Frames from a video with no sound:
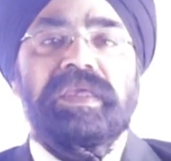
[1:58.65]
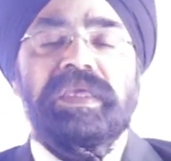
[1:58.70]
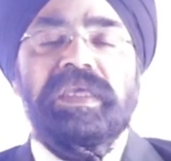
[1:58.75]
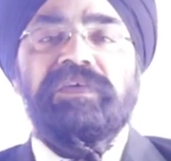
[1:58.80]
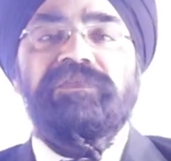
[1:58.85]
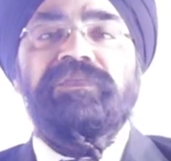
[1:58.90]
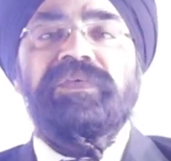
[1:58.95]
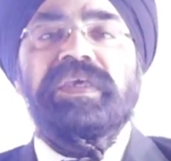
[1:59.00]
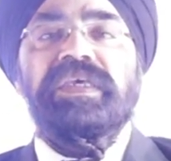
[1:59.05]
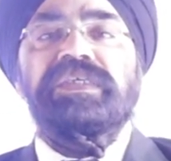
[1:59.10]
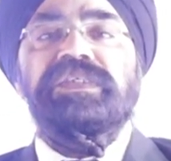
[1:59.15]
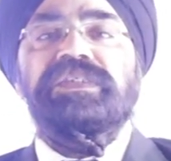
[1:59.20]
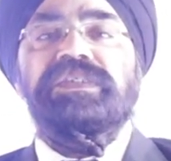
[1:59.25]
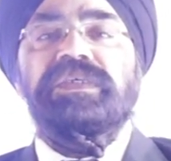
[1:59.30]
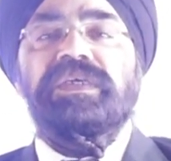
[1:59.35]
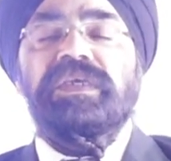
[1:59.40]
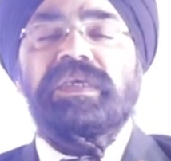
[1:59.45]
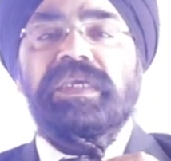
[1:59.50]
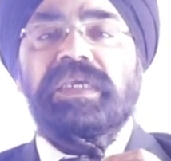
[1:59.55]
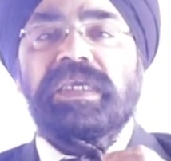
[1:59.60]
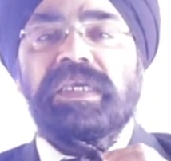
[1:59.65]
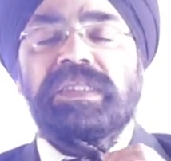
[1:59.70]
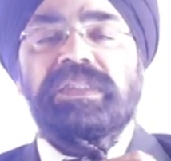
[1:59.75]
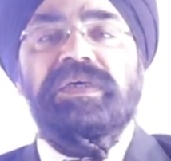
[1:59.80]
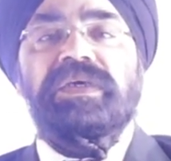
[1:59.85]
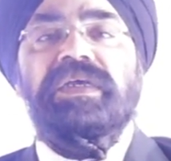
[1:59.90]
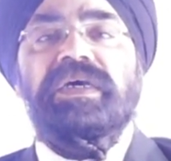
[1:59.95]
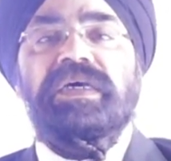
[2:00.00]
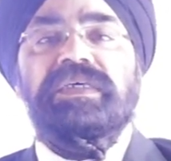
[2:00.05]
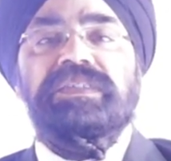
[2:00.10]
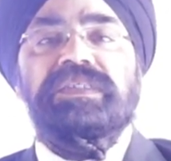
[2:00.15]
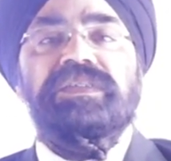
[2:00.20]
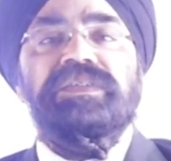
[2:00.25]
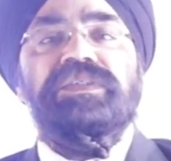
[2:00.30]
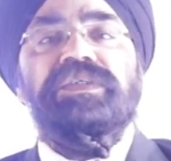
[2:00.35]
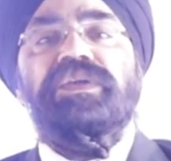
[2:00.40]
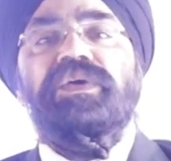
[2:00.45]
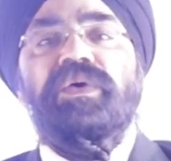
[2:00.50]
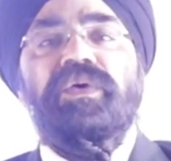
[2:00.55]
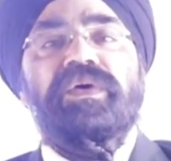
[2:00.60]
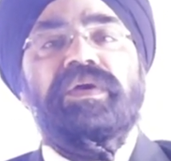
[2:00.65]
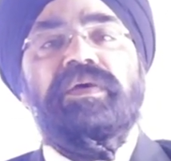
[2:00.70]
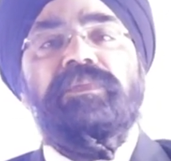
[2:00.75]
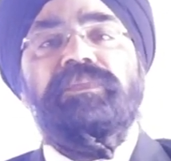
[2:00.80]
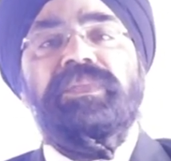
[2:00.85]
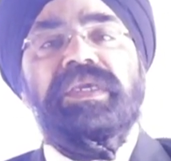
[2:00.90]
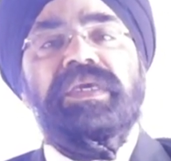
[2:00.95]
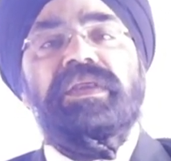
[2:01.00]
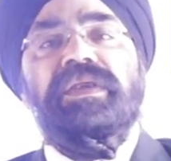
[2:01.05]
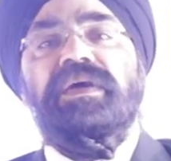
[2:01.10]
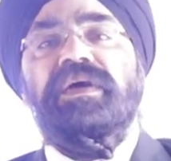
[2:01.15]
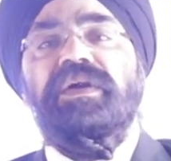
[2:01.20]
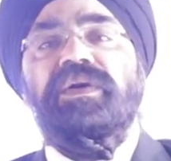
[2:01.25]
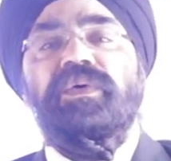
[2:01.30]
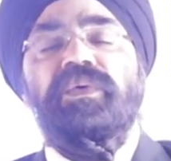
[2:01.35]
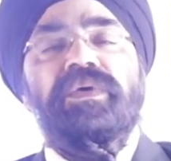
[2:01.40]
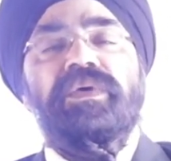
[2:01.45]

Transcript: if he is either a citizen or a PR card